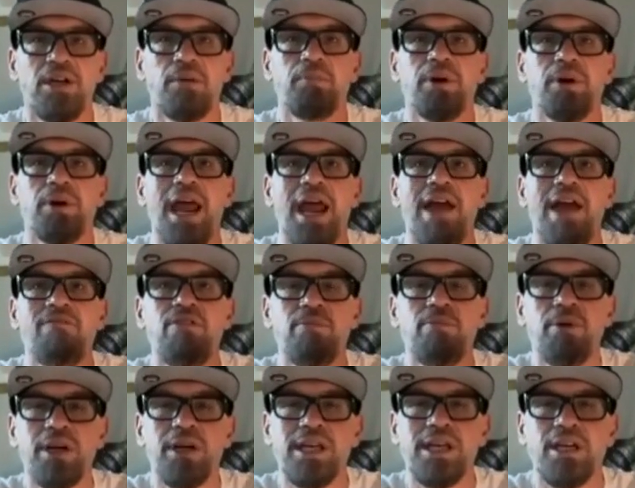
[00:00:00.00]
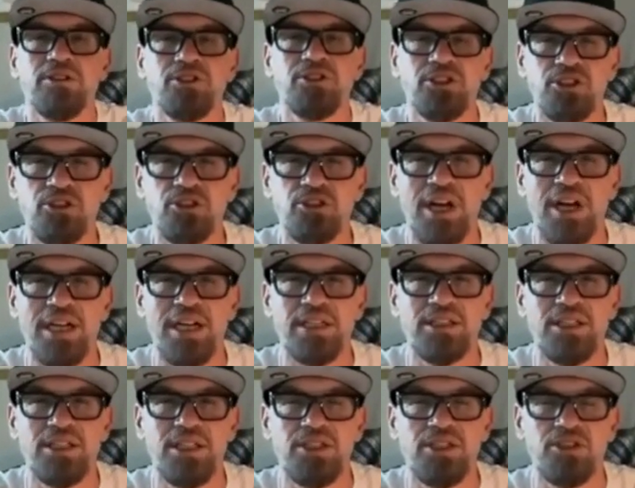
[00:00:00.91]
But everybody else she's trying to
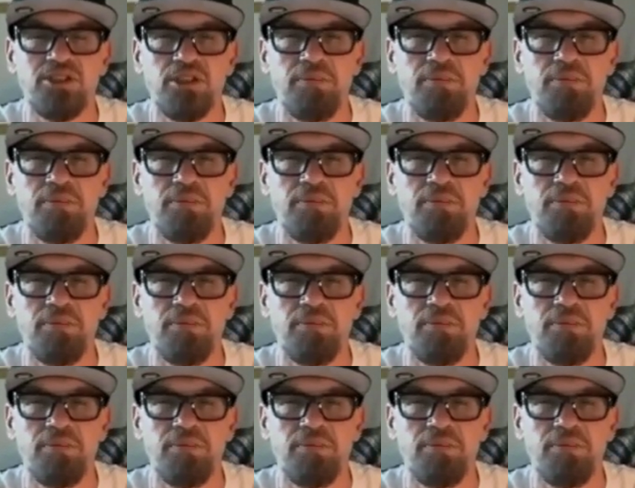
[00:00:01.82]
teach